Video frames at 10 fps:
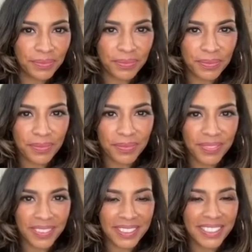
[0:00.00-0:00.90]

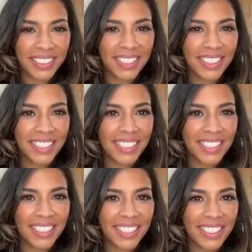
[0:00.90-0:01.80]

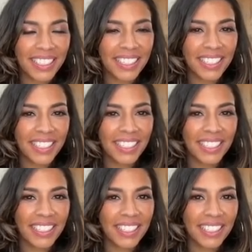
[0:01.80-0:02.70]

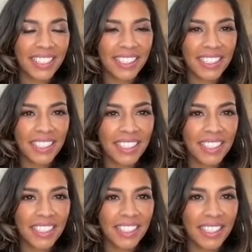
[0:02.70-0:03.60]

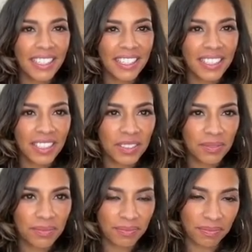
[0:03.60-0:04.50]

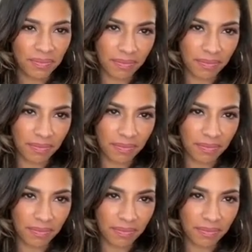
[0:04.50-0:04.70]
The person shown says nothing.